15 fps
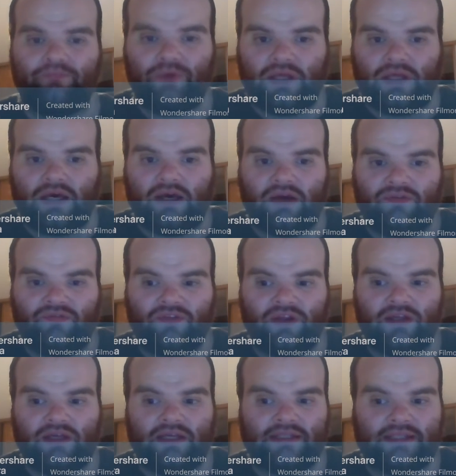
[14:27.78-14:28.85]
but I
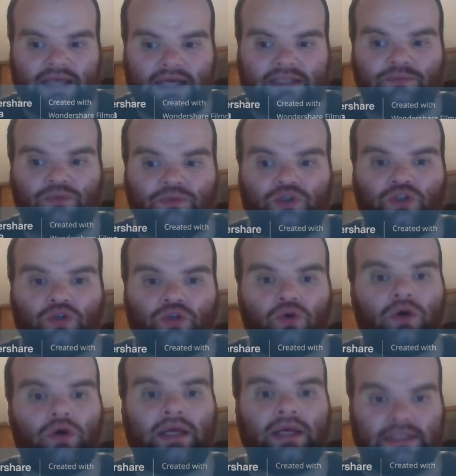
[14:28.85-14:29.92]
think as
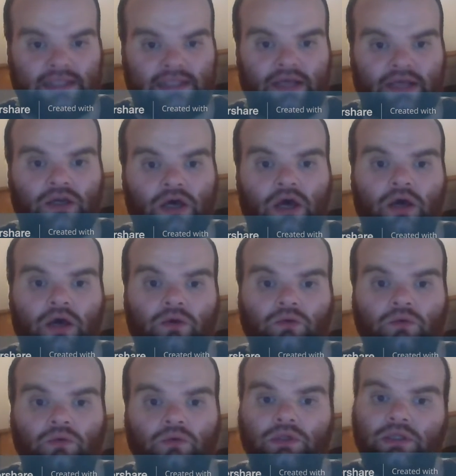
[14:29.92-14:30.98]
mature as they
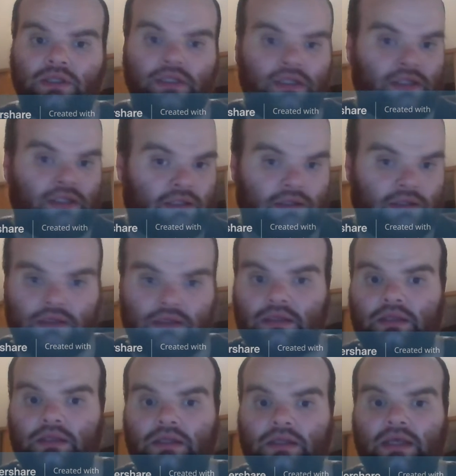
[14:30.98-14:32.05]
go,
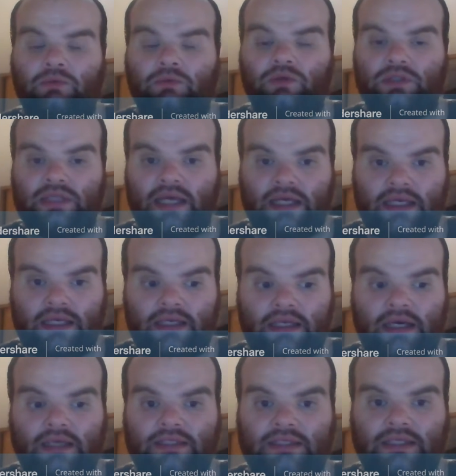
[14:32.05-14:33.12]
they will take it
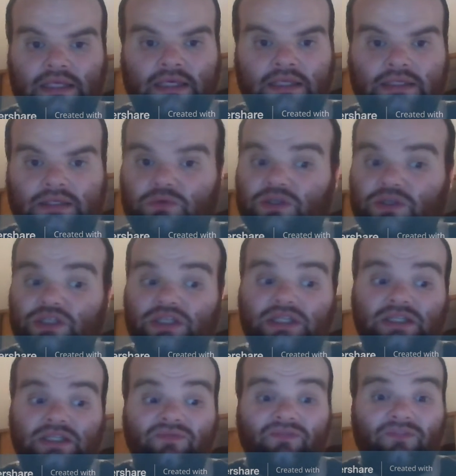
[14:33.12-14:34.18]
nice and easy, which
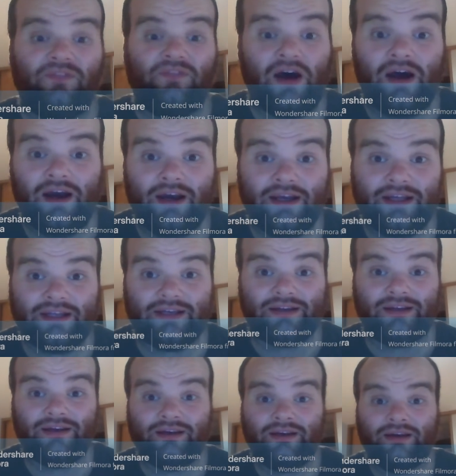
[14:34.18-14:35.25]
is
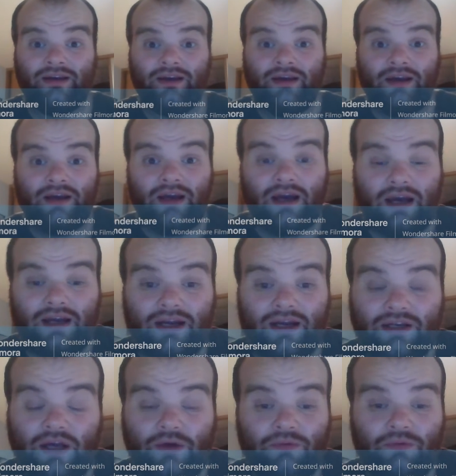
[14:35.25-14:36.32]
fine. And
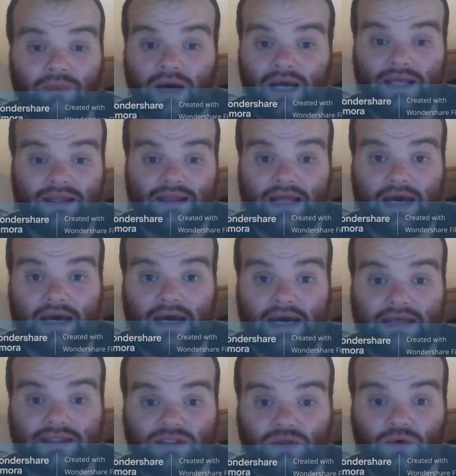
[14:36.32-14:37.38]
I don't mind that
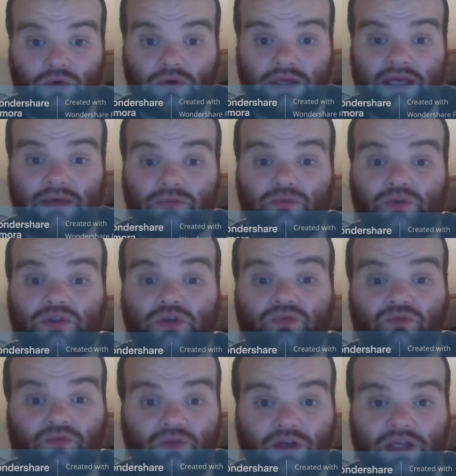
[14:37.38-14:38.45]
at all. It was
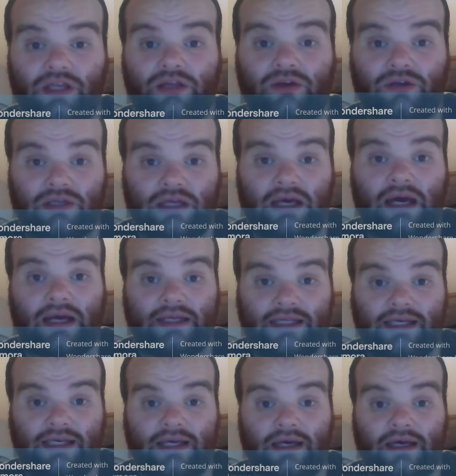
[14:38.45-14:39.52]
a really good
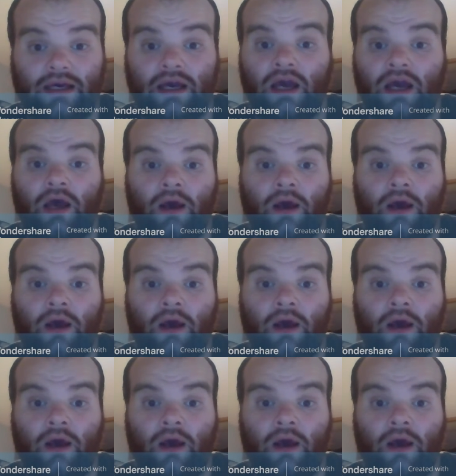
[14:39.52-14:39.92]
idea.